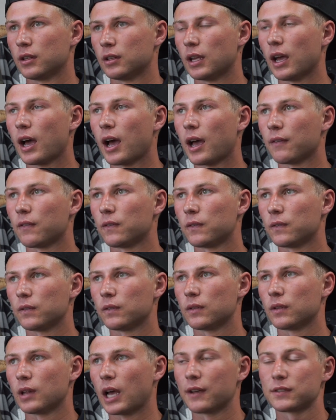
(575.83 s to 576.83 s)
yeah,
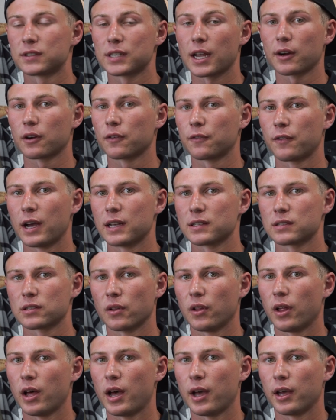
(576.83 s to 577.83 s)
I've sacrificed
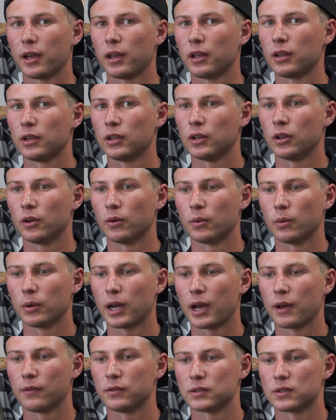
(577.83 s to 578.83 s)
a lot. When
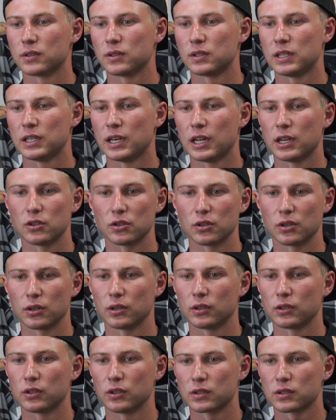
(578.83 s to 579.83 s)
I was a
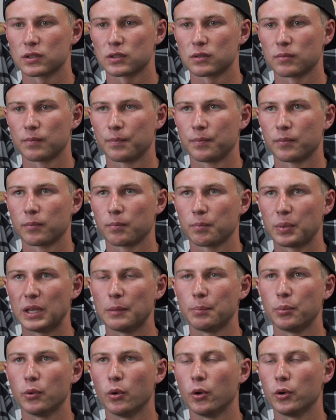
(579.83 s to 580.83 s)
teenager, just
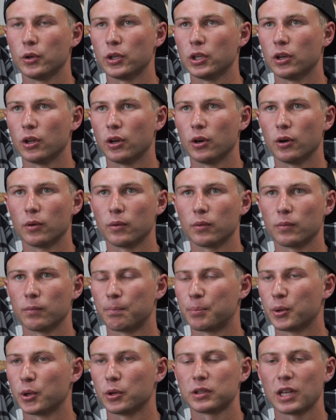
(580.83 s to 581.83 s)
people,
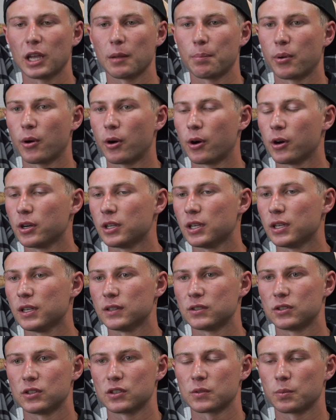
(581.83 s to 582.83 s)
birthday
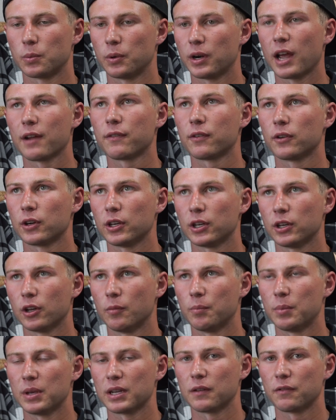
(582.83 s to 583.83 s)
parties, just whatever,
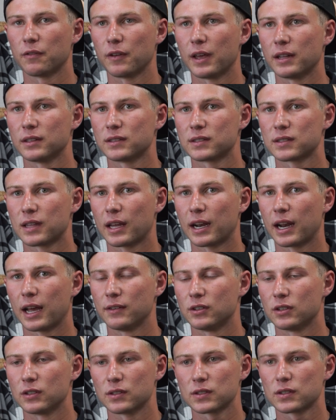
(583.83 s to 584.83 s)
big events that
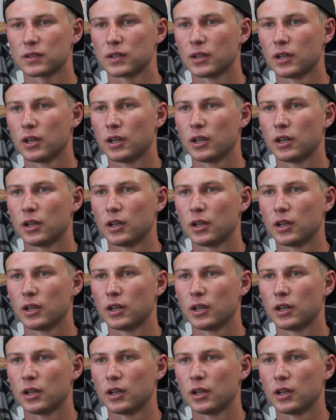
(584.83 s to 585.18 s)
I just,